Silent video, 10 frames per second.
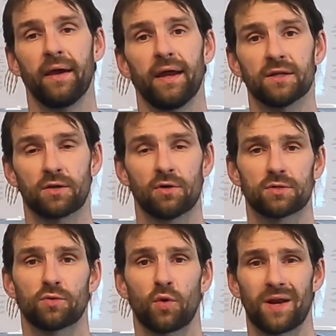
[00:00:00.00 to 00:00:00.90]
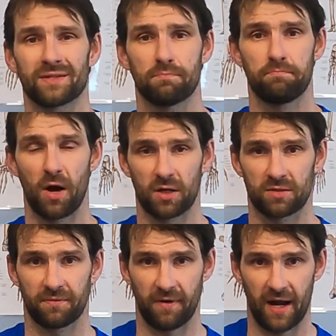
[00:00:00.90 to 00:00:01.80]
It is also known as a
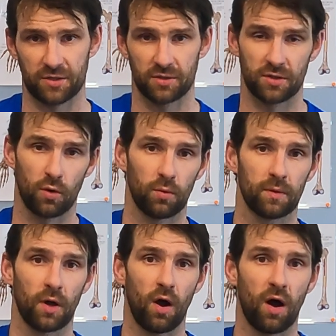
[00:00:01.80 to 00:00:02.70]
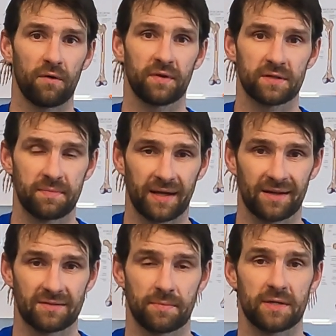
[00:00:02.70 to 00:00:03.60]
boxer fracture. So the obvious
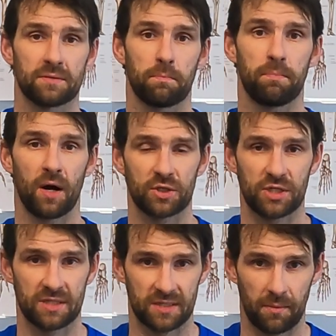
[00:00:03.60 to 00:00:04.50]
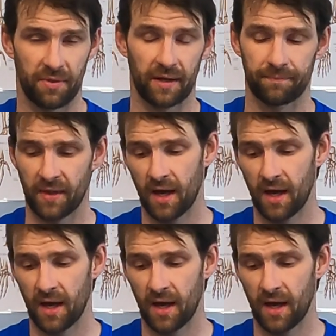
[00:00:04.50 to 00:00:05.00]
mechanism is punching something.